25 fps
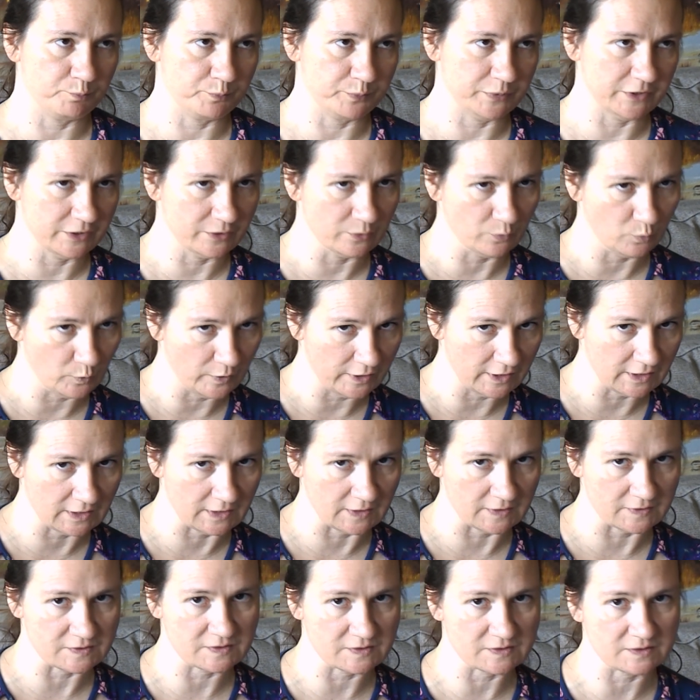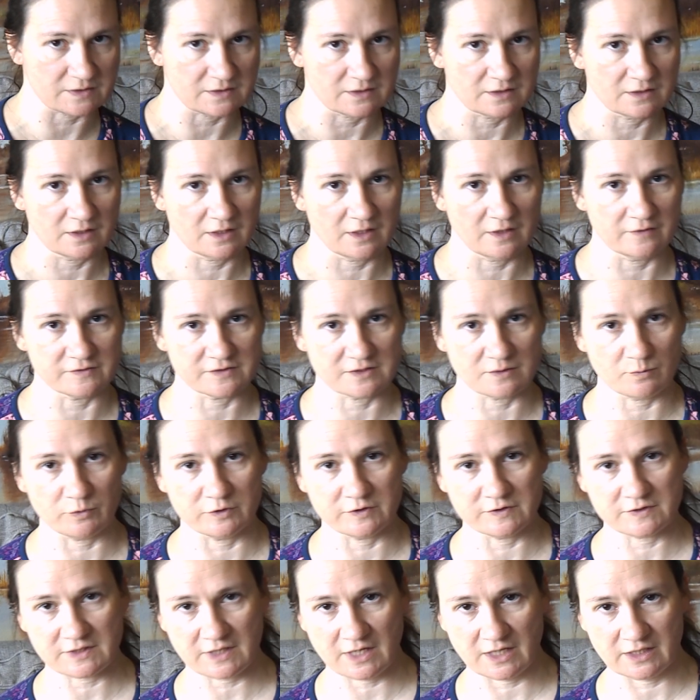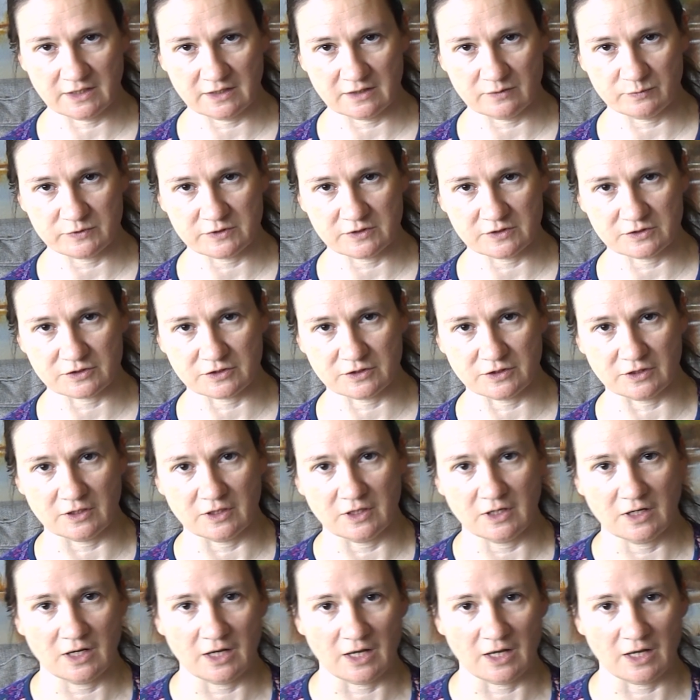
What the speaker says: be the witness of someone signing the petition